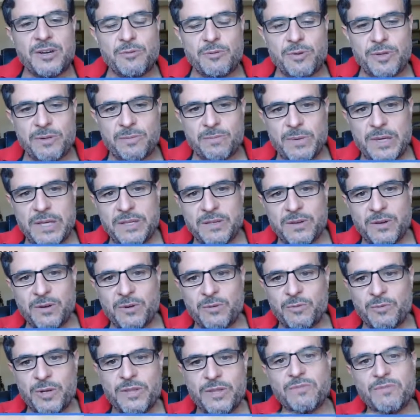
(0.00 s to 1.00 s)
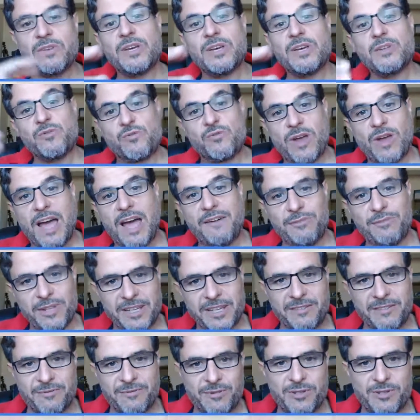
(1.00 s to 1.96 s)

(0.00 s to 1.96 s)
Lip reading: with Peter with traveling, for